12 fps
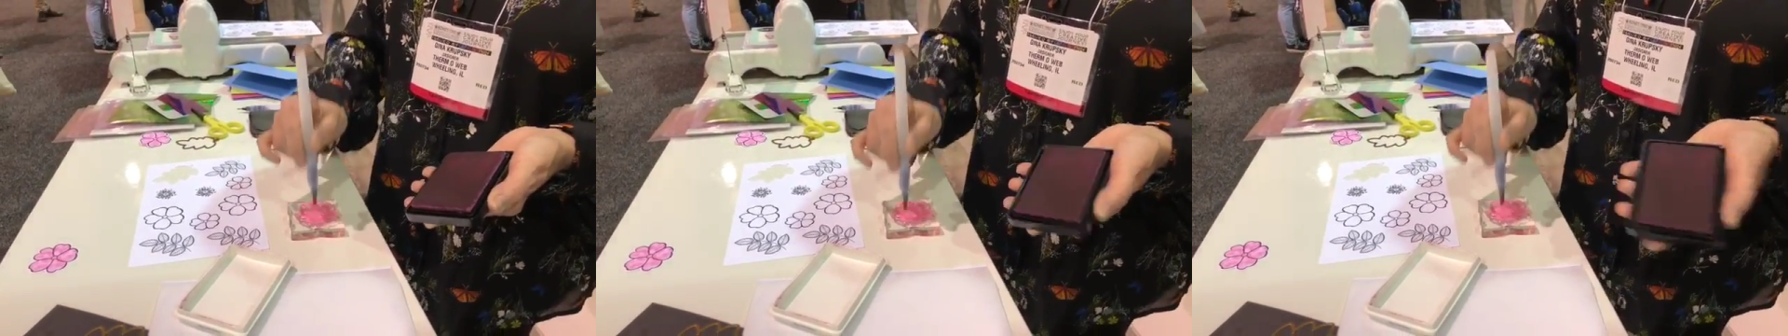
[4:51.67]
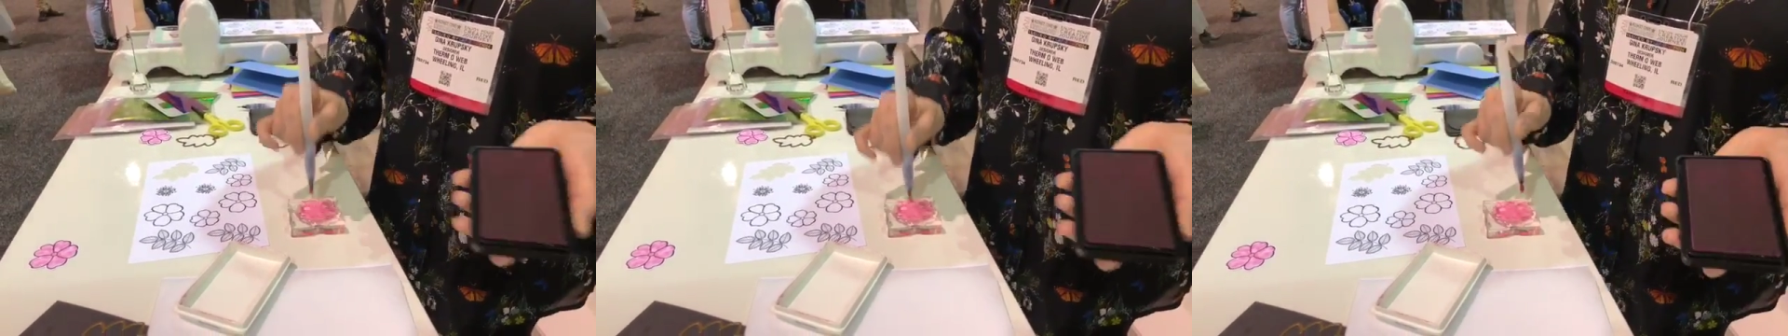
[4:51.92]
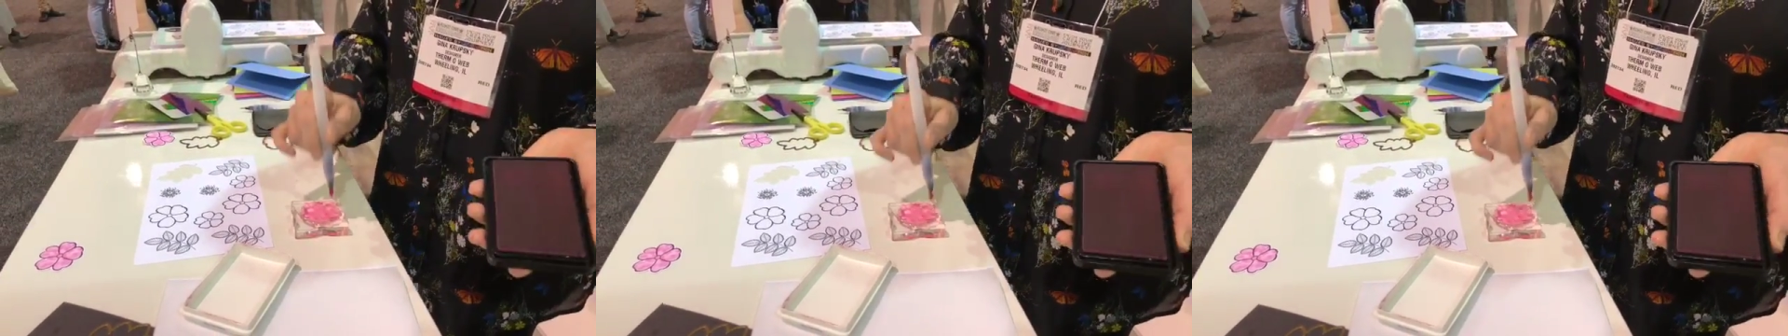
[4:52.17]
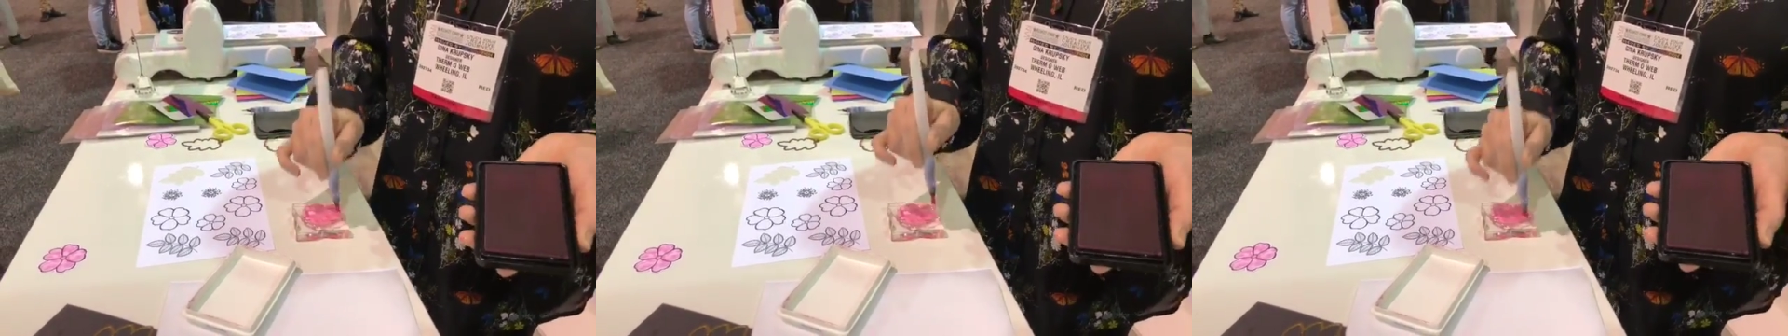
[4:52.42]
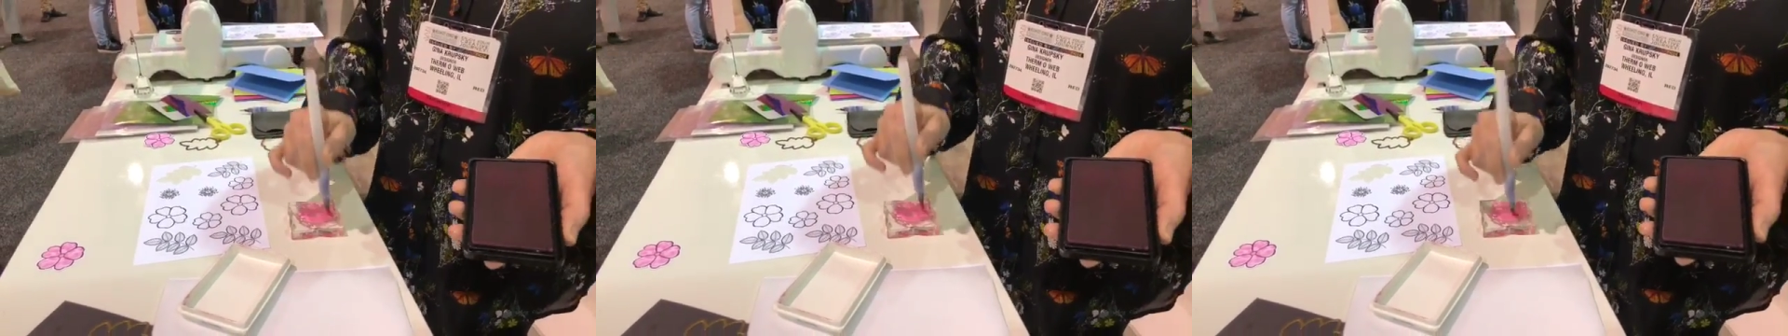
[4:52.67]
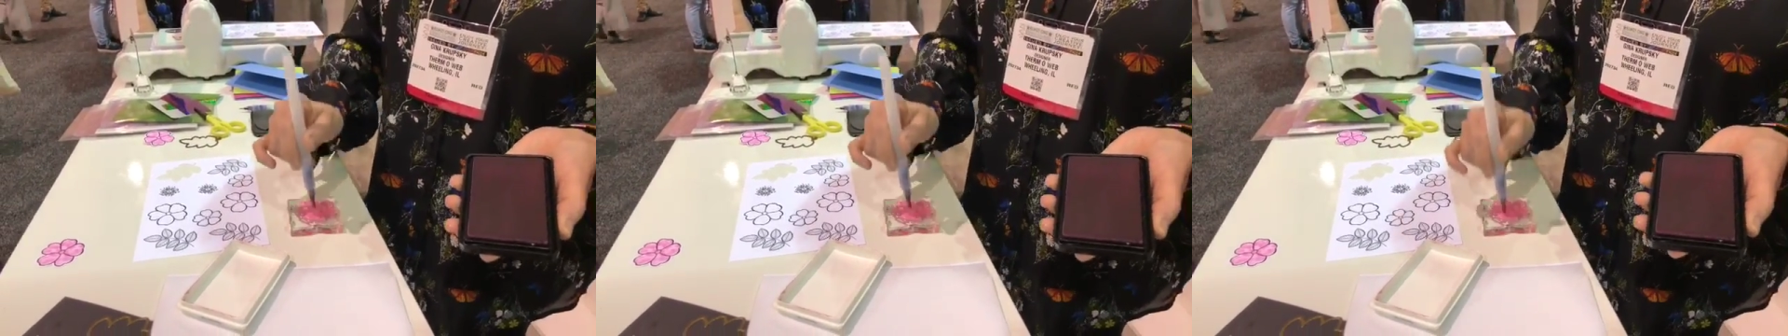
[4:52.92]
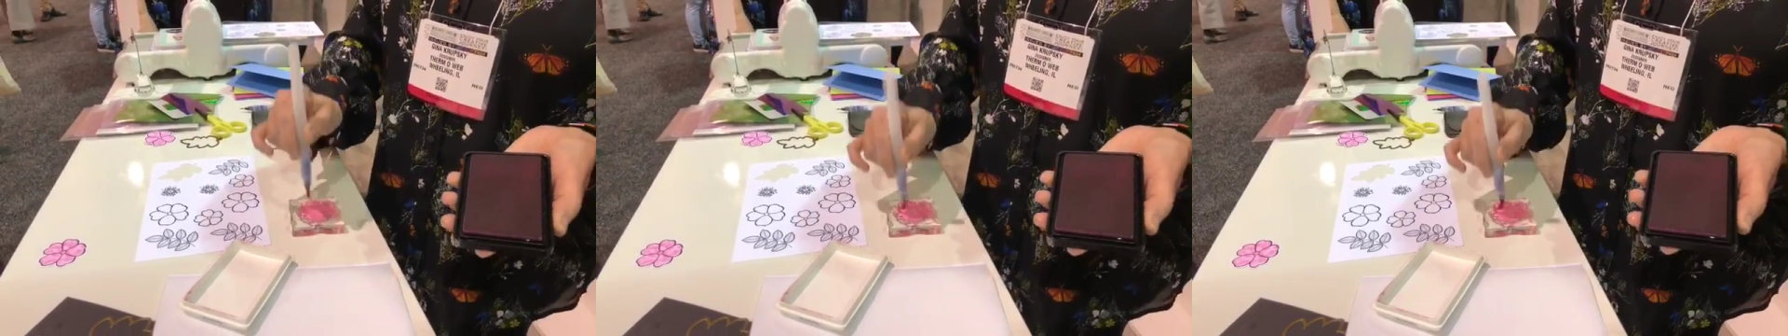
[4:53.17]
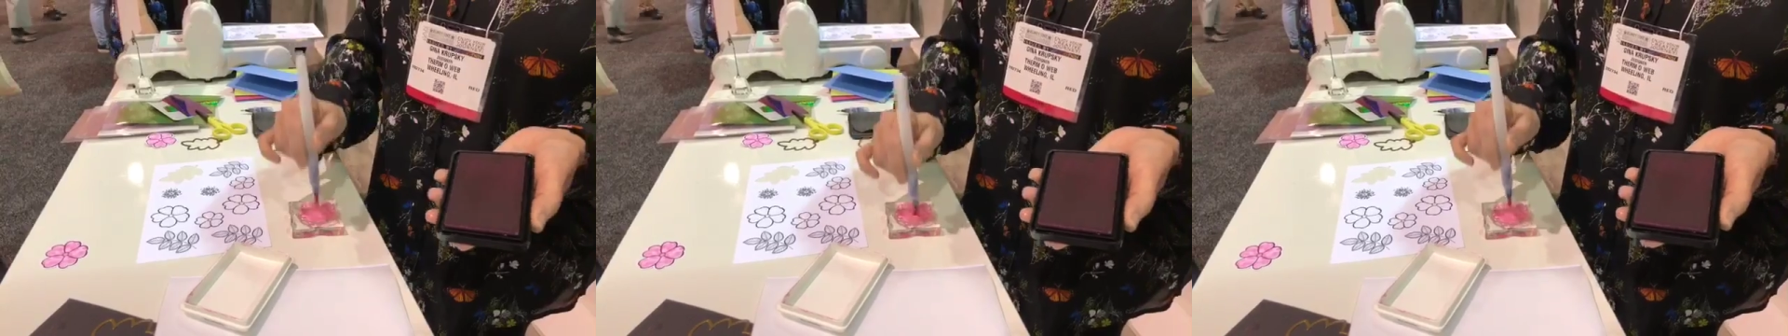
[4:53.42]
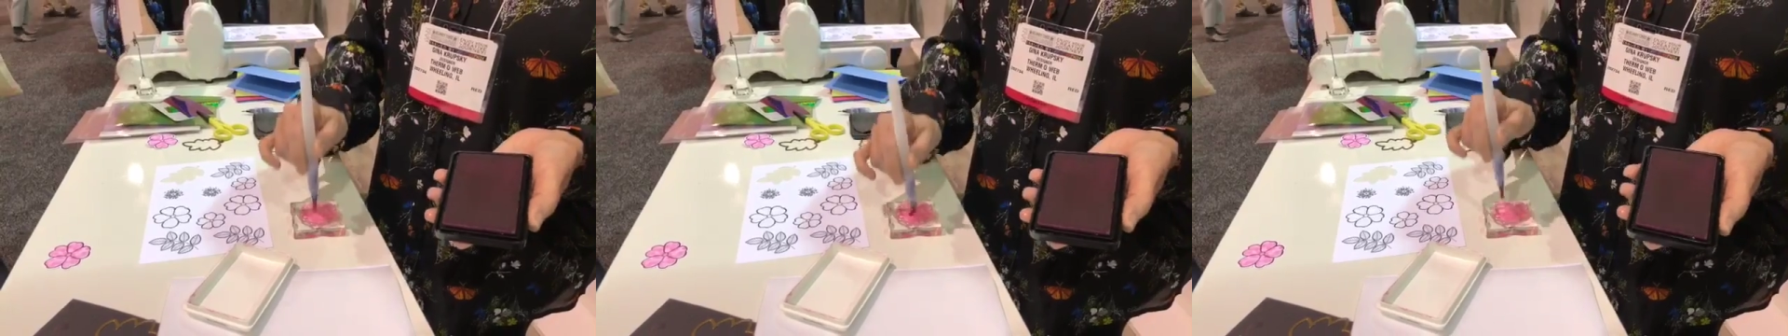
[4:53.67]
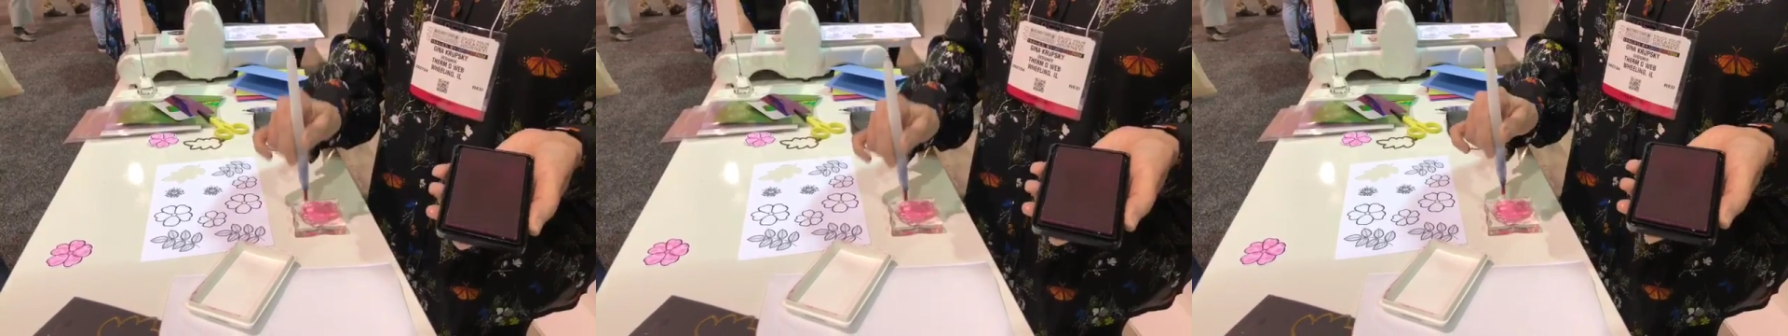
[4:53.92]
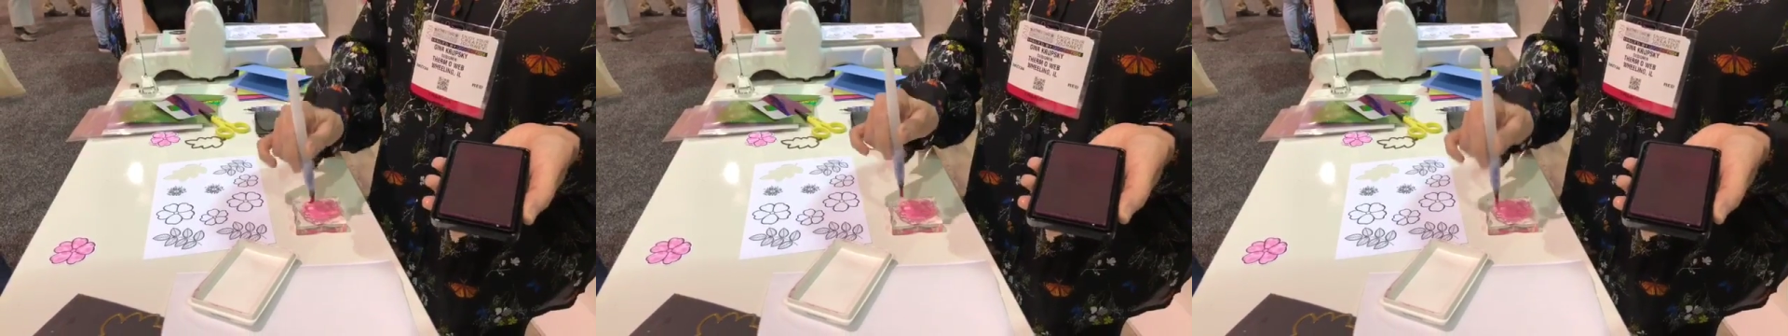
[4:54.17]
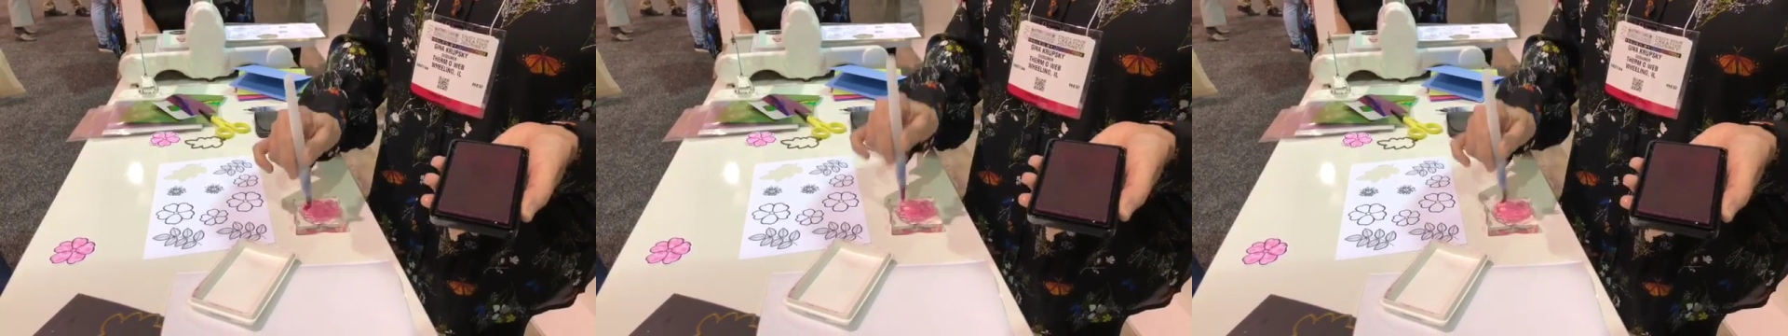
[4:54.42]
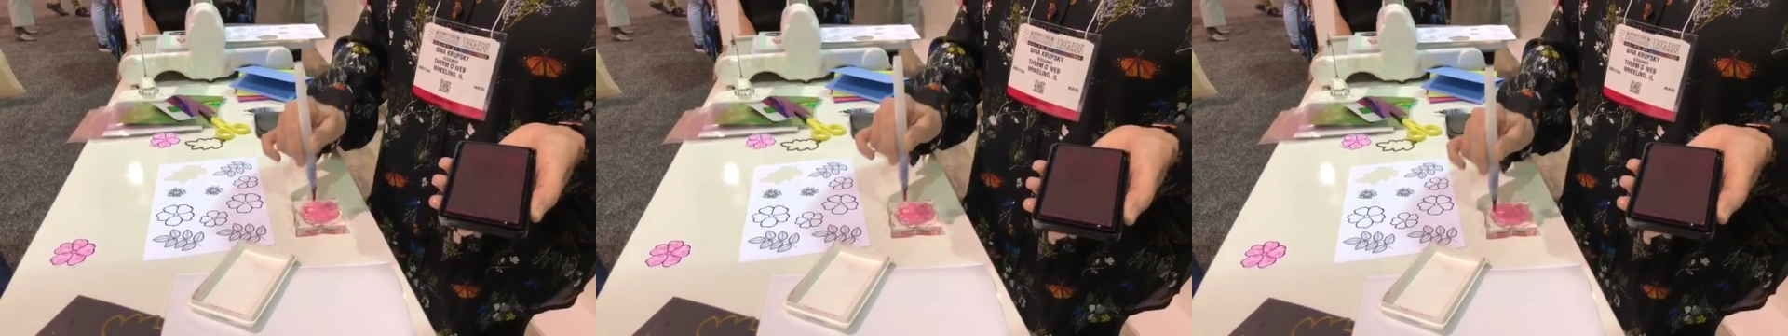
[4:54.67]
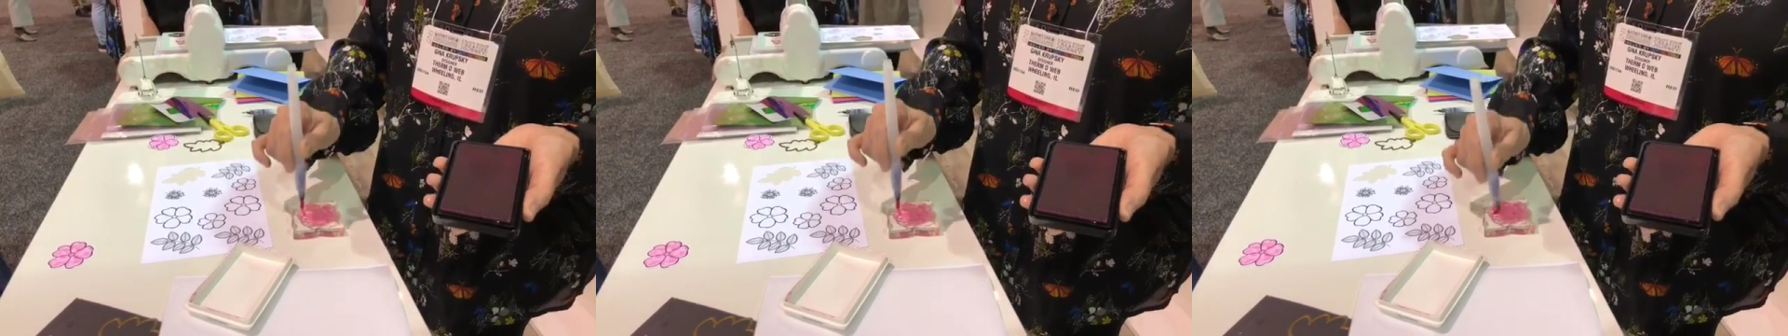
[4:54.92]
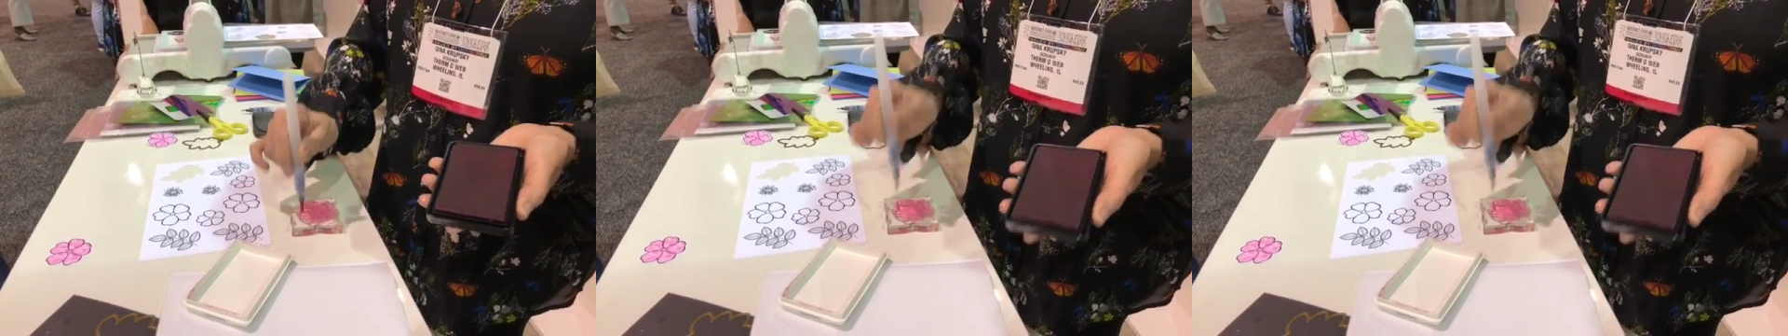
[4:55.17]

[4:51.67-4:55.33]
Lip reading: Nobody's mouth can be seen.